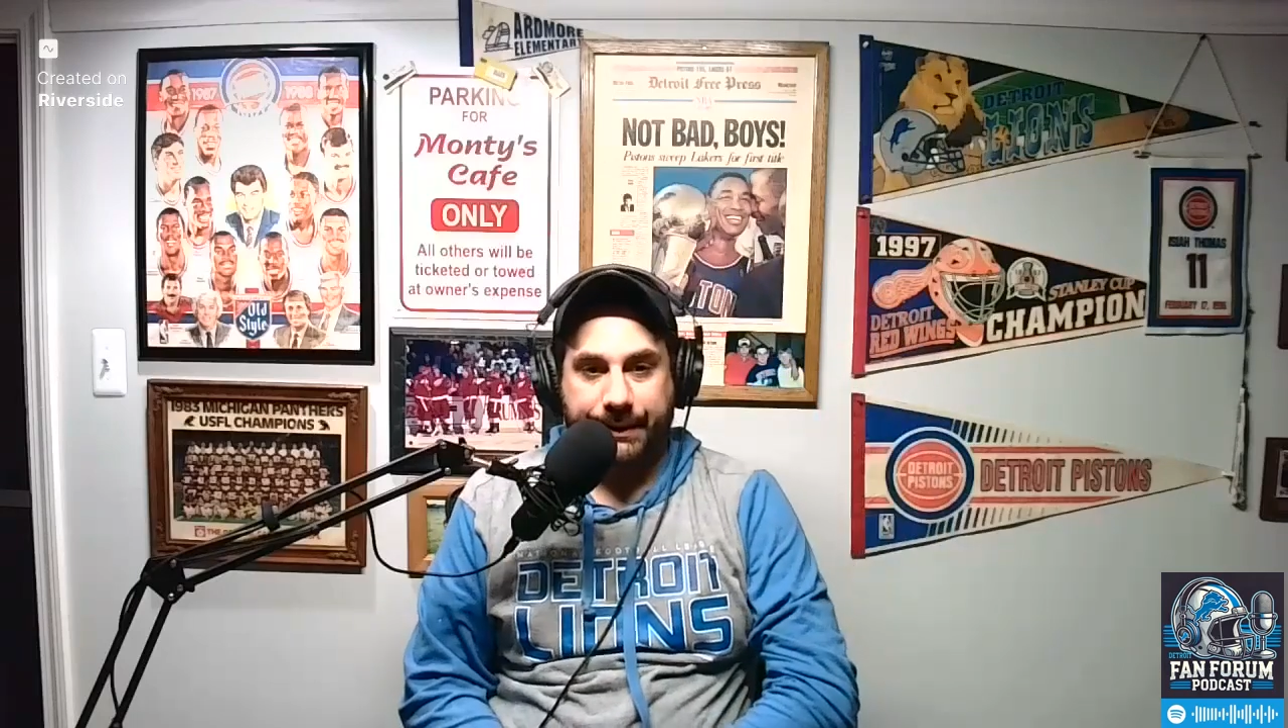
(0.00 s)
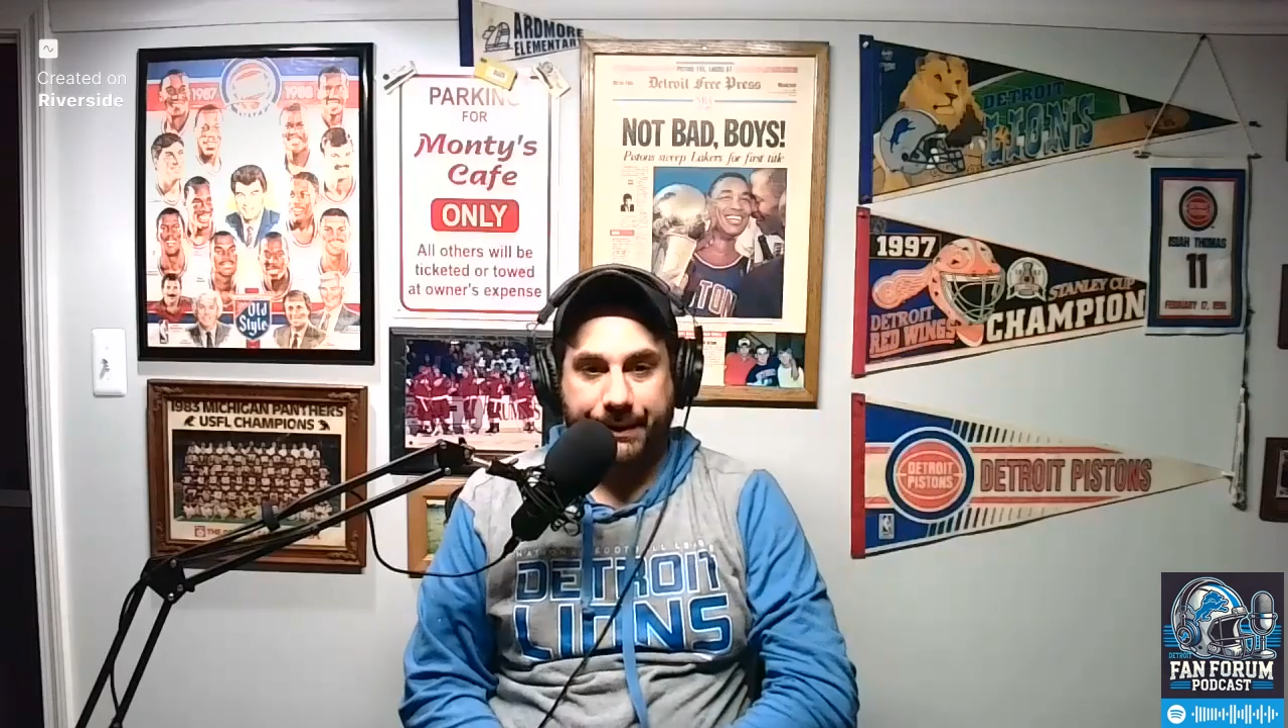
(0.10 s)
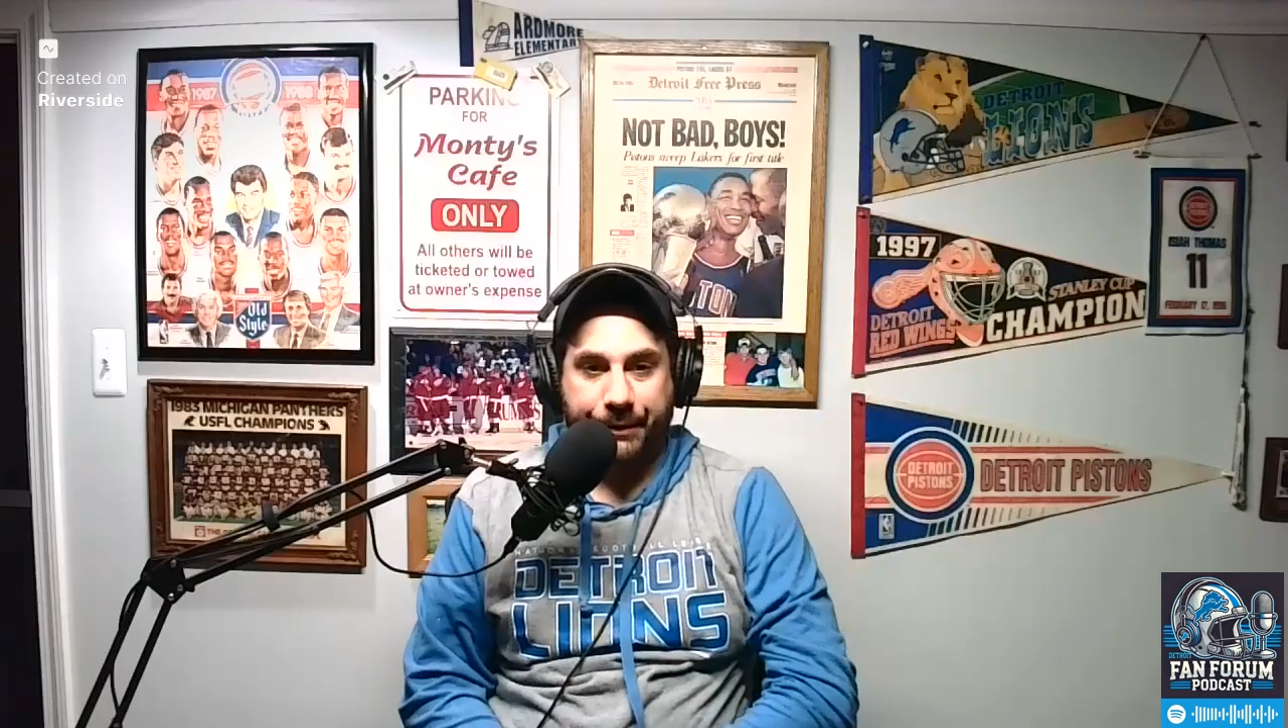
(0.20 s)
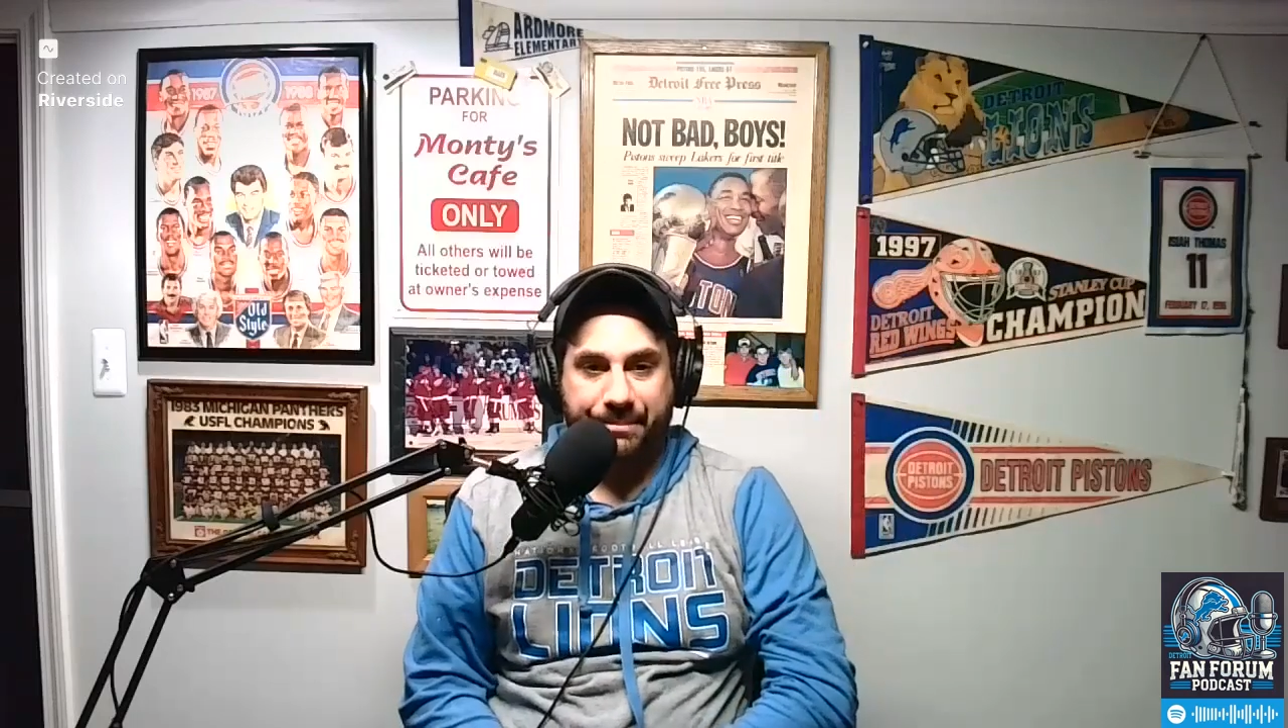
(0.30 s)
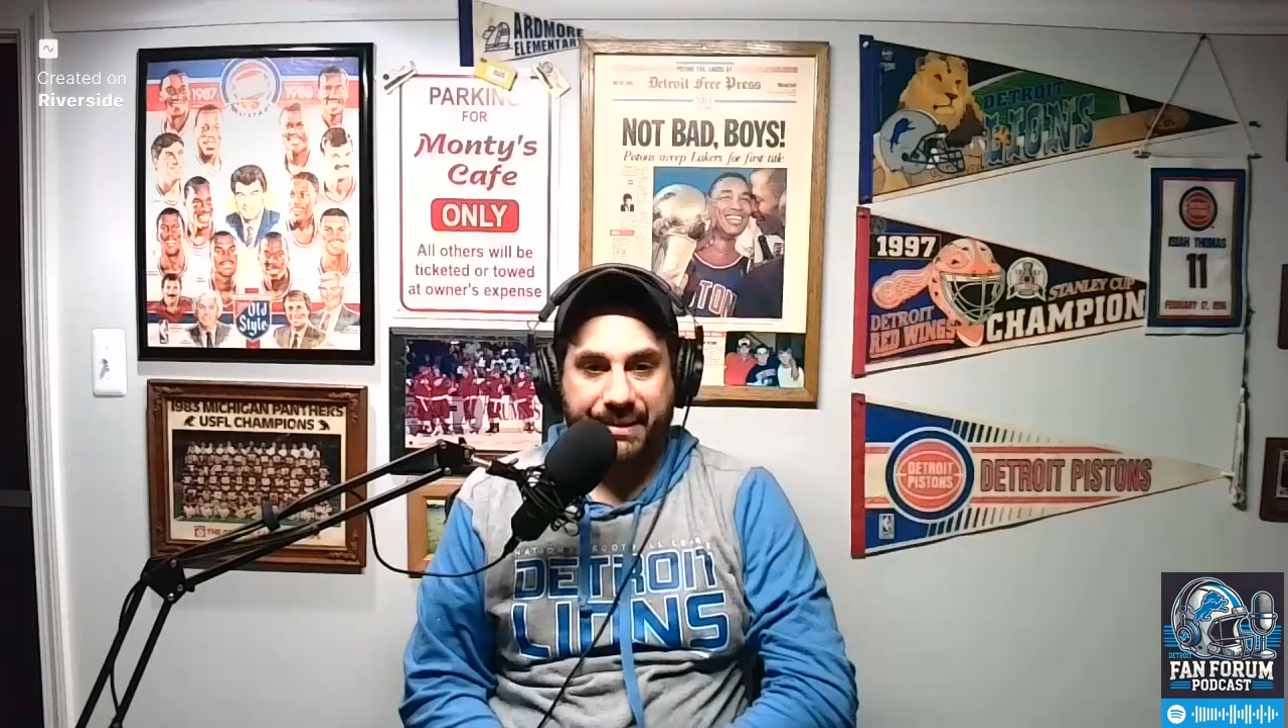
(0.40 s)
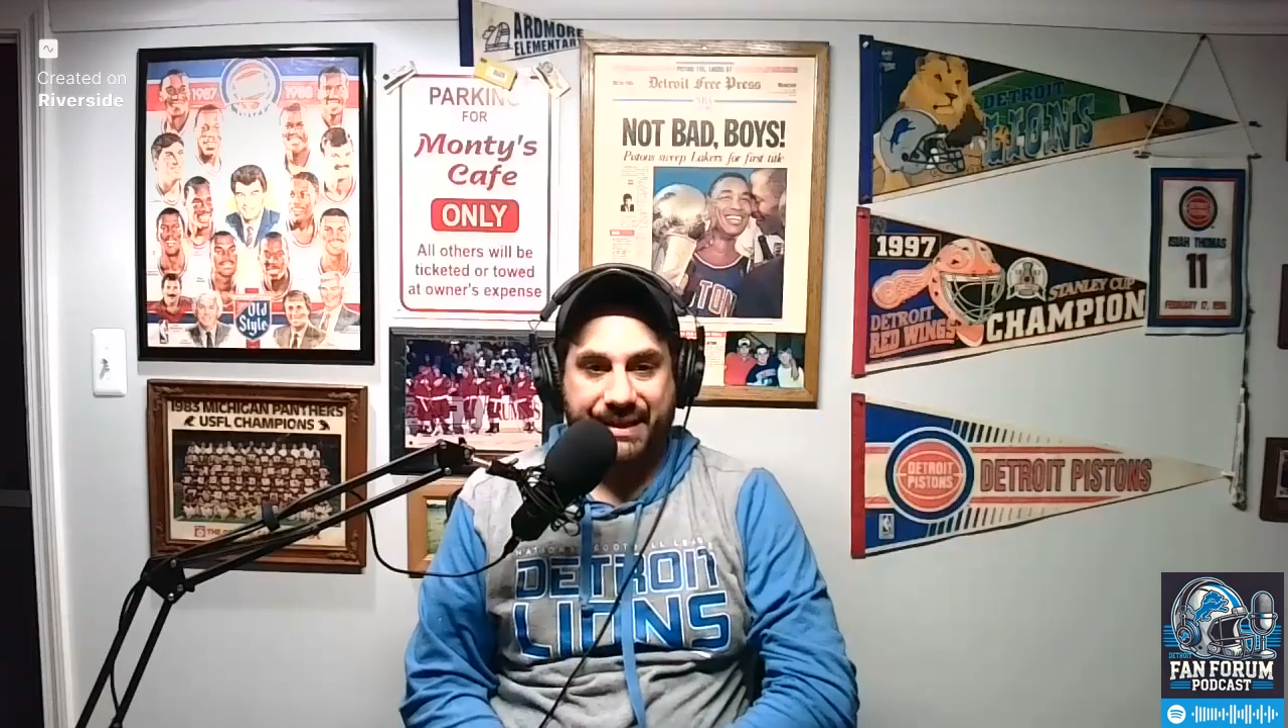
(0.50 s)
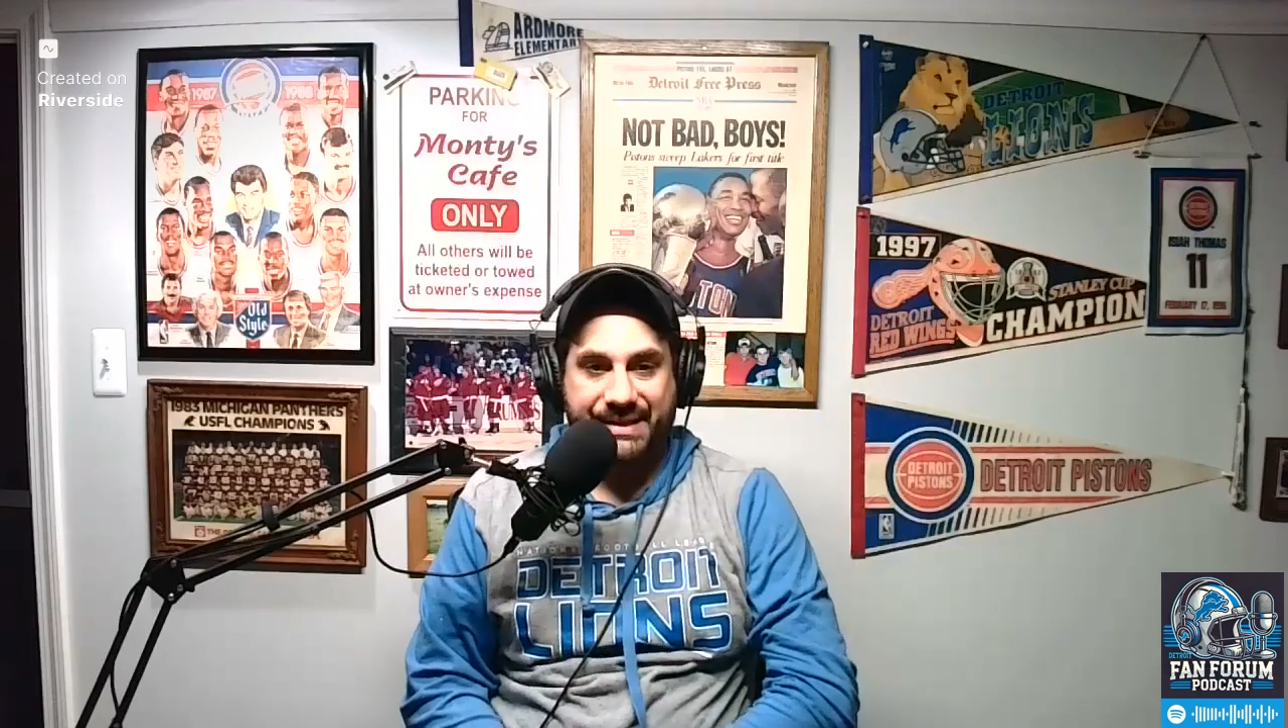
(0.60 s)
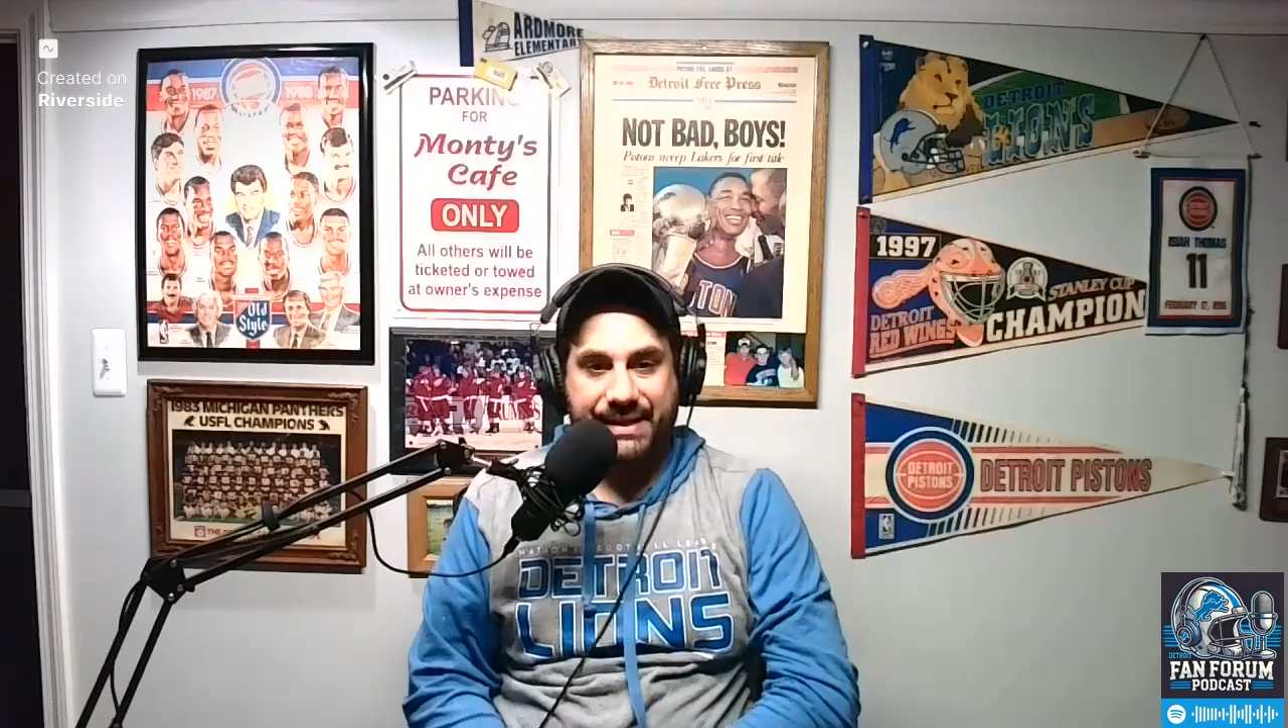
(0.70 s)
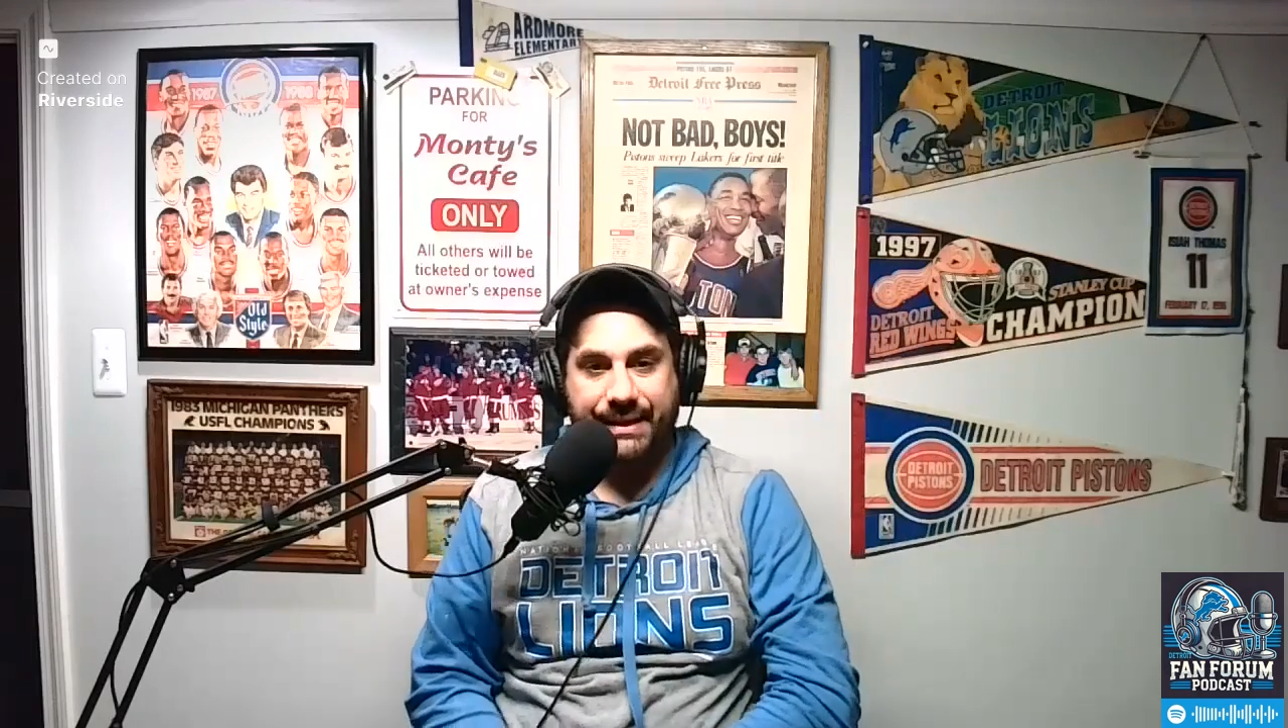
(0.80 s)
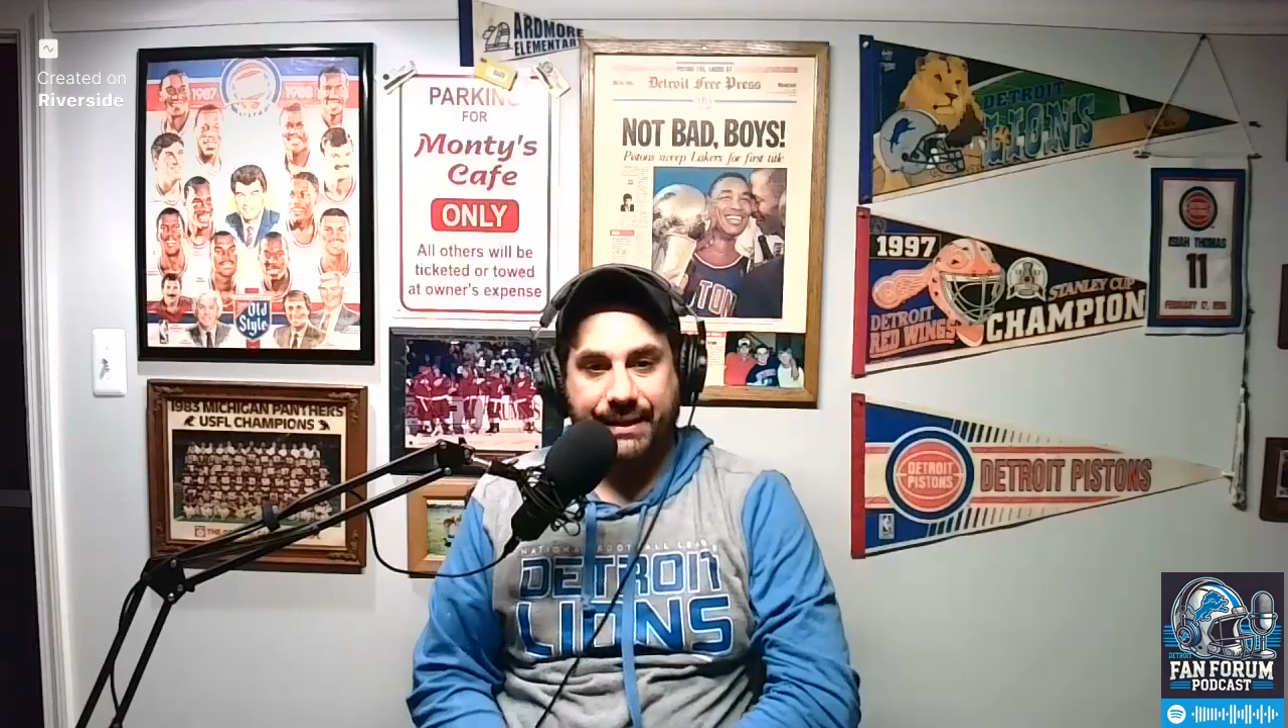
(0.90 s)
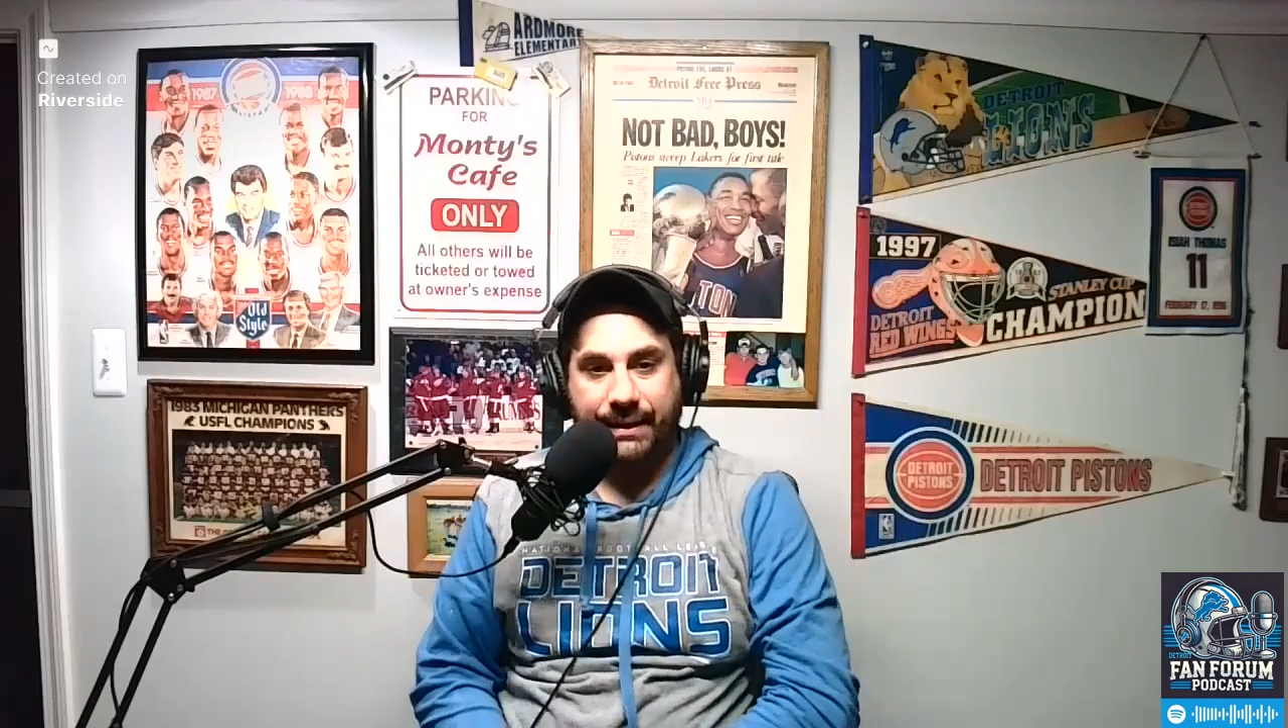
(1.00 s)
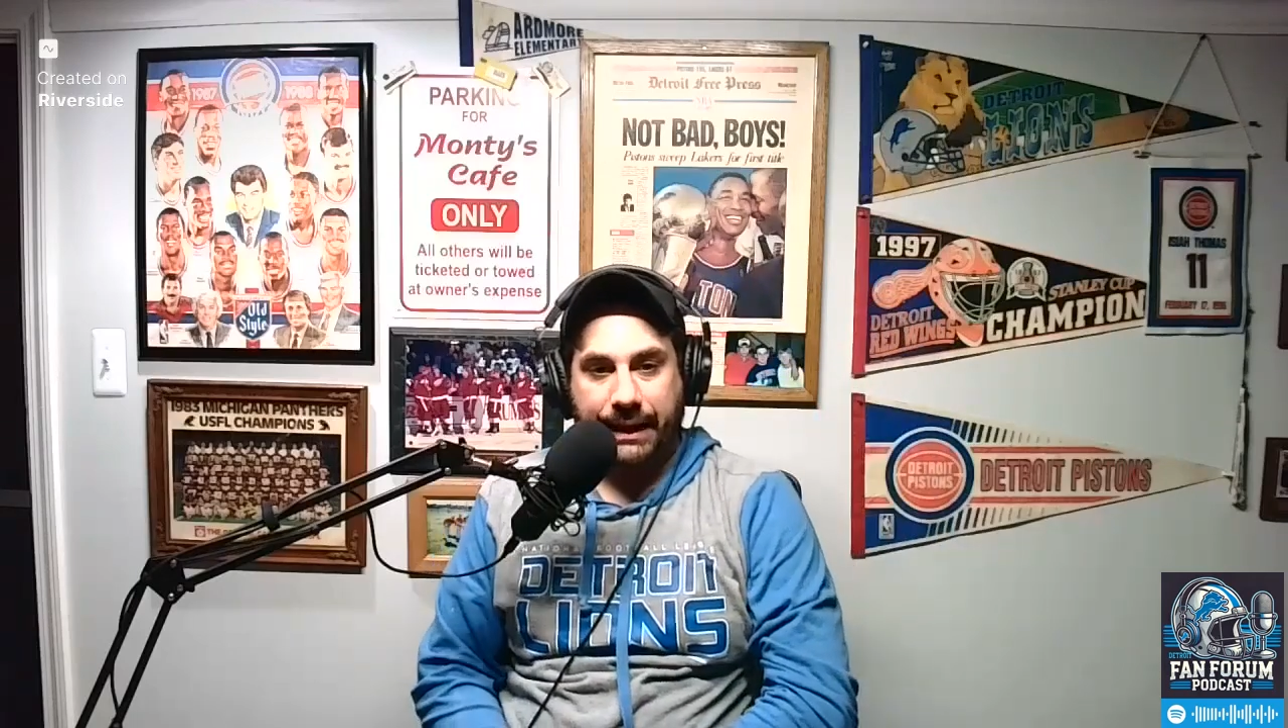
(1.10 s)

BD